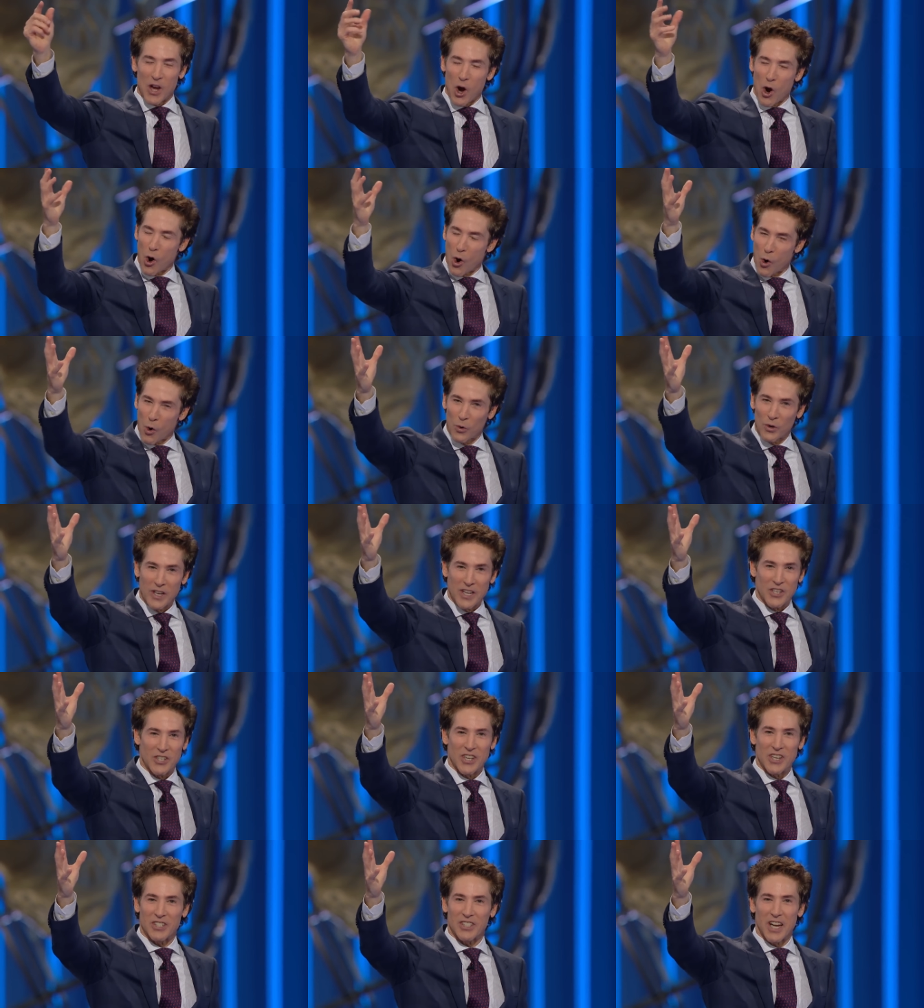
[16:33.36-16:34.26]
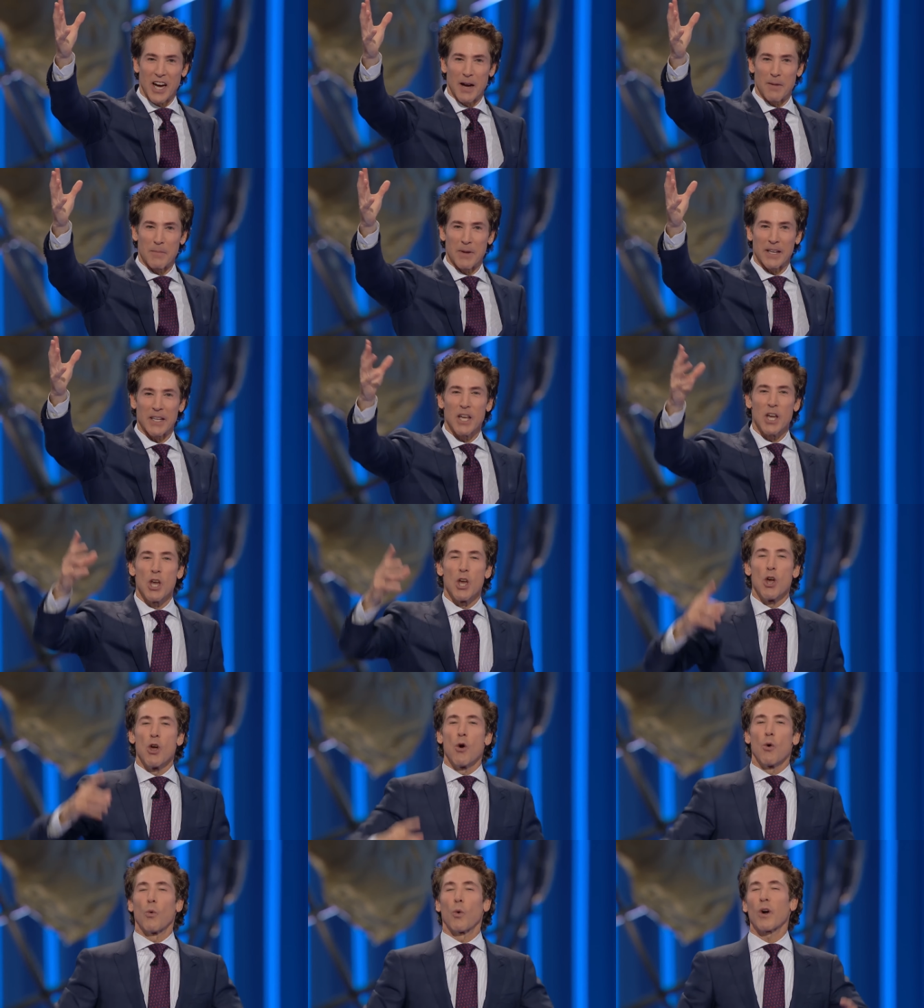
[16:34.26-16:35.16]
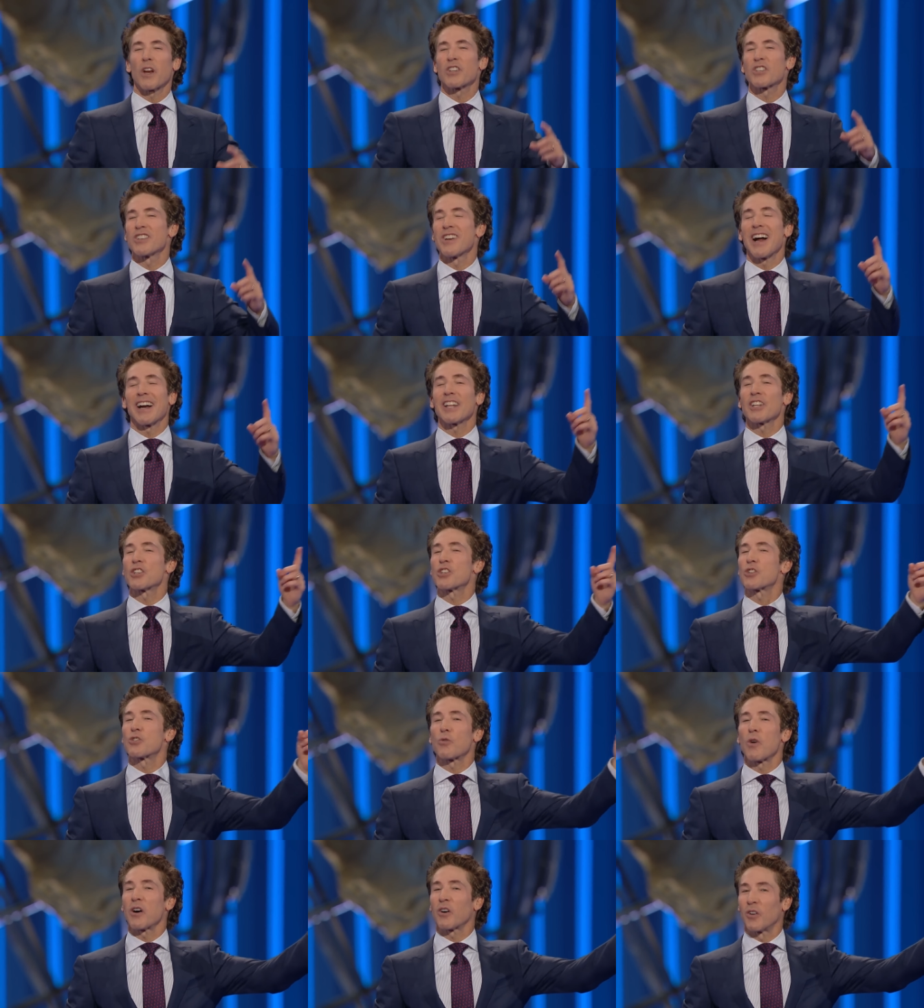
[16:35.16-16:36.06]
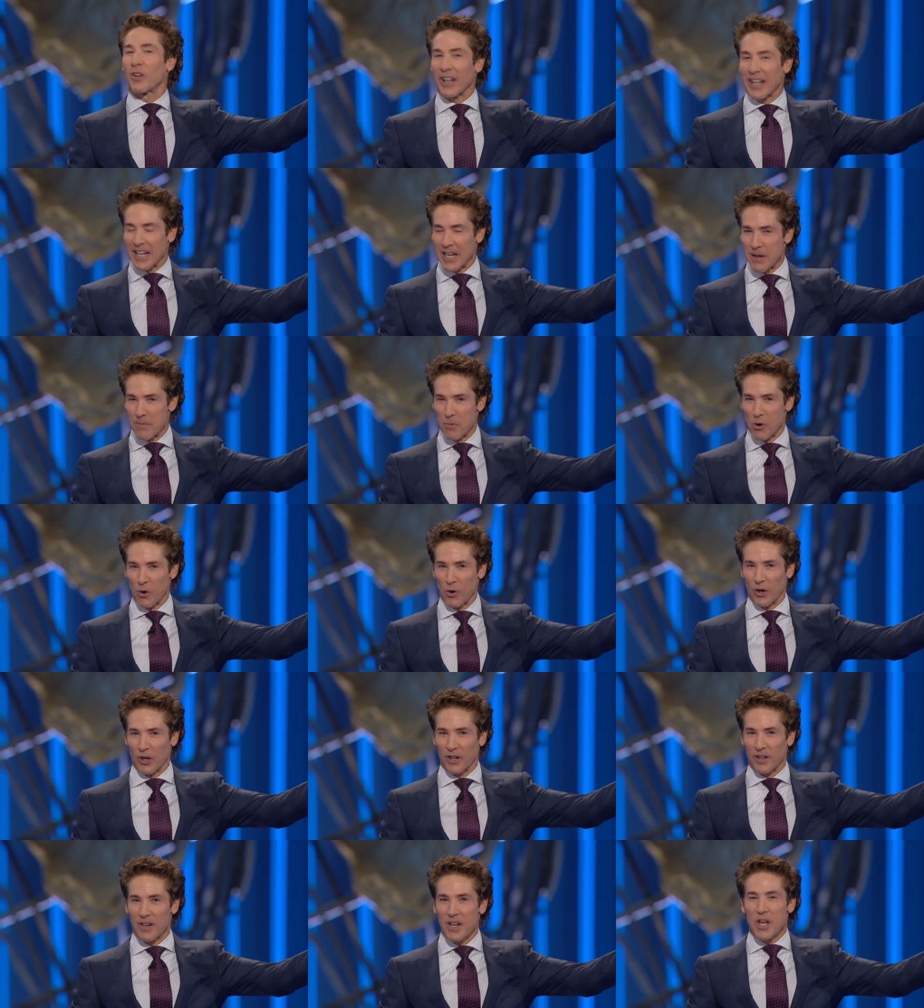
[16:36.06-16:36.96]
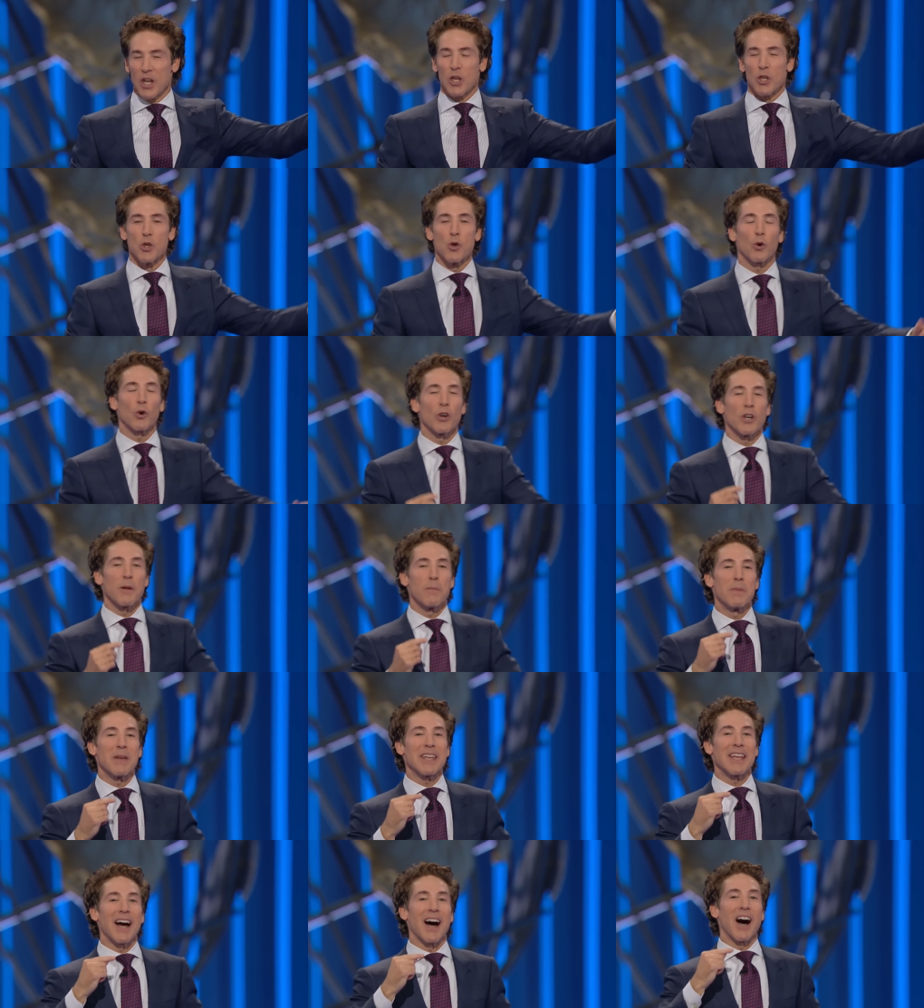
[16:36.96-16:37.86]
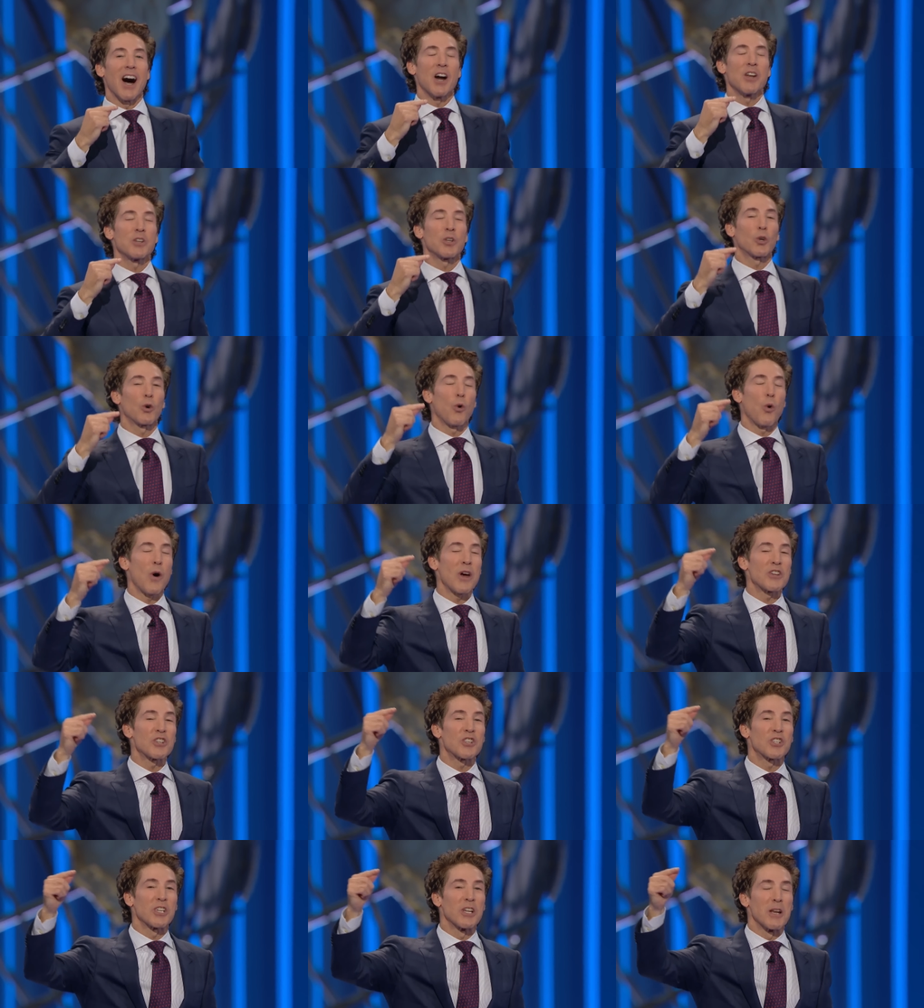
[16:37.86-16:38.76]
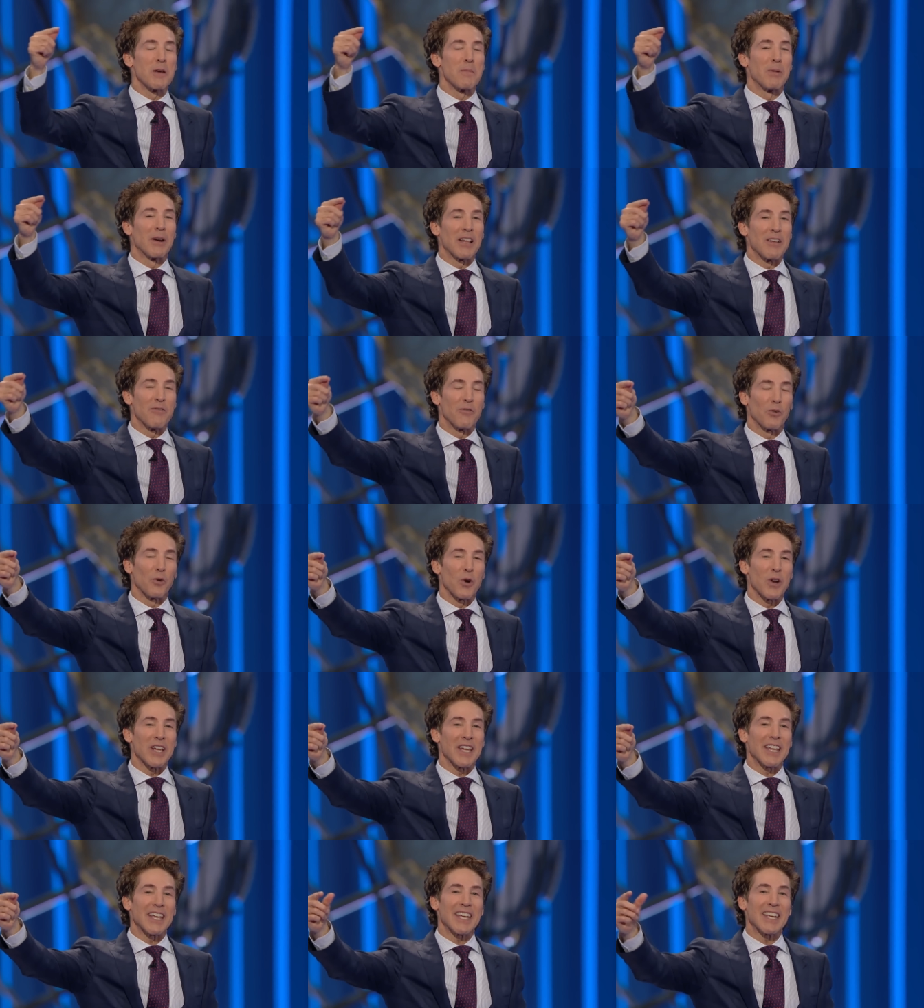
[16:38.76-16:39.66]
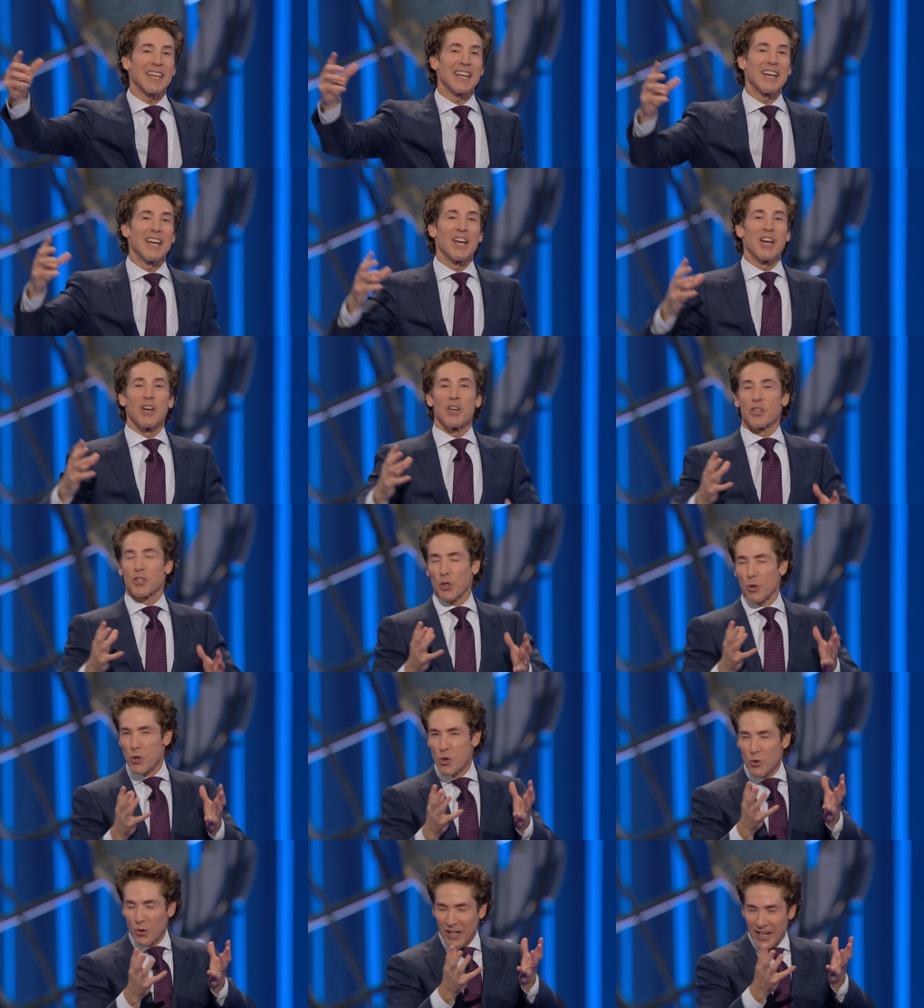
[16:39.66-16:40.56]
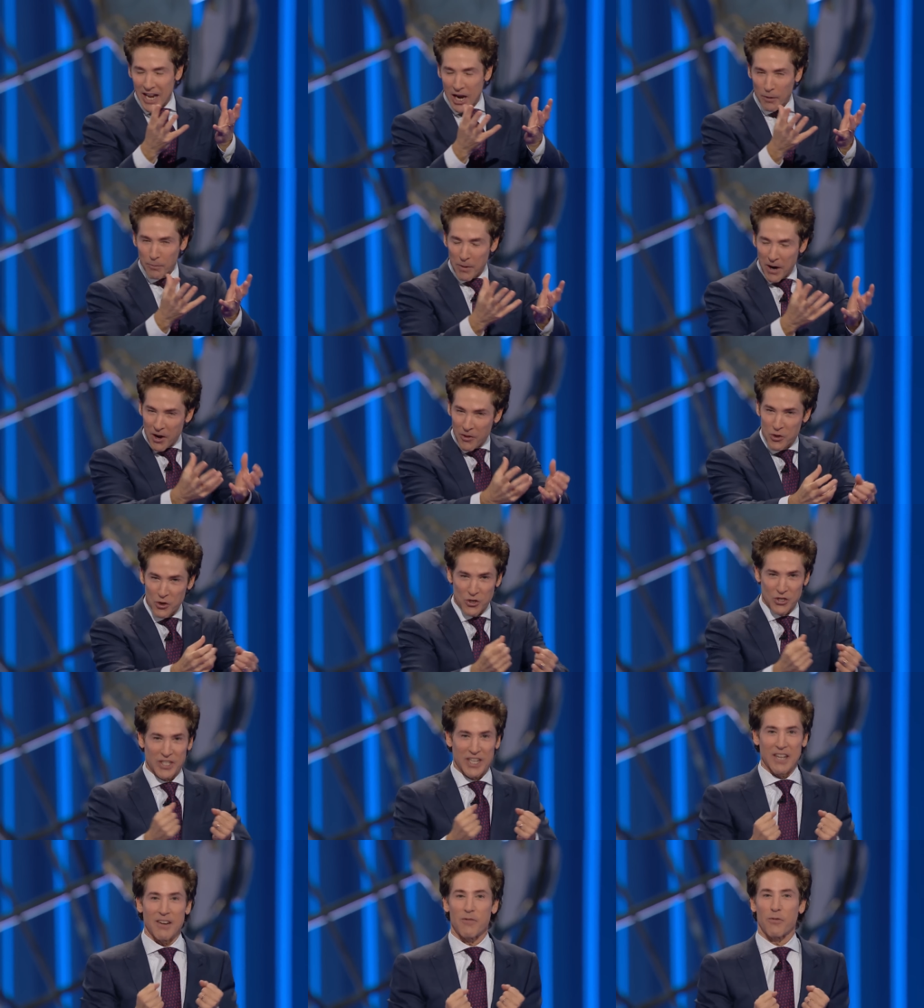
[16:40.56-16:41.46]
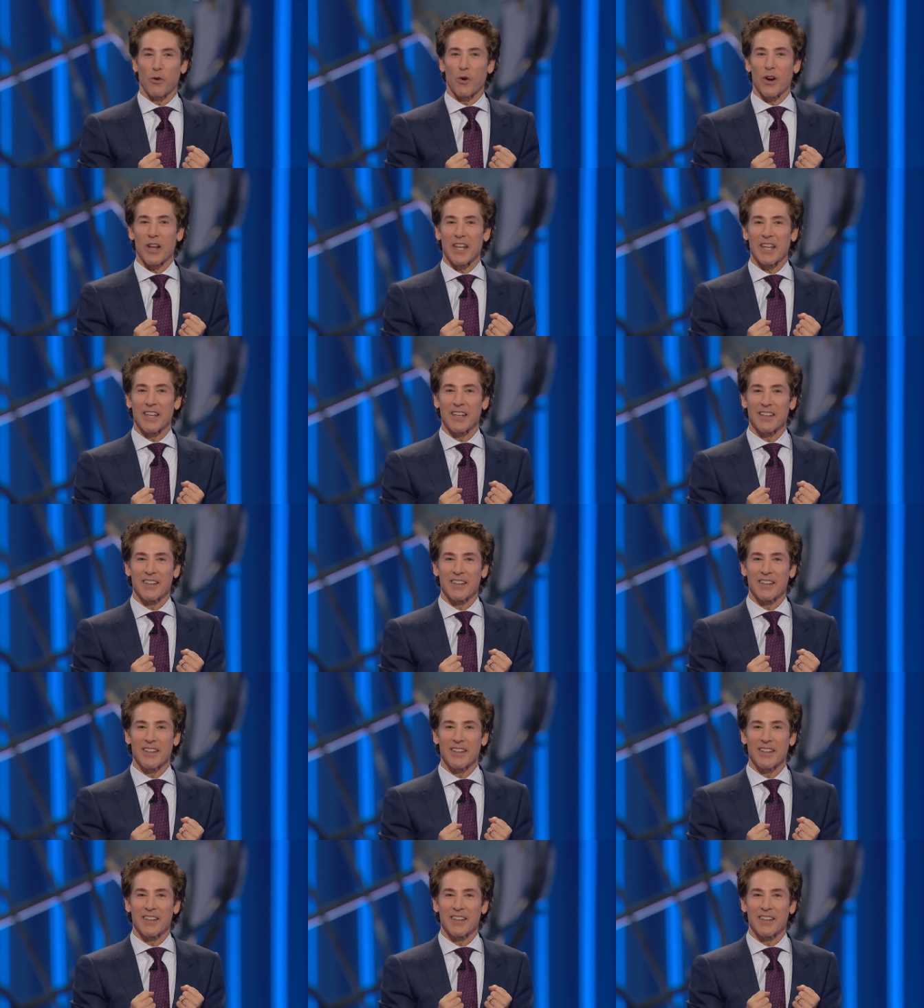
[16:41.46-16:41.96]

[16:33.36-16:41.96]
Wholeness is coming, where it's not a struggle anymore. You're going to be unquestionably free so you can help others get free.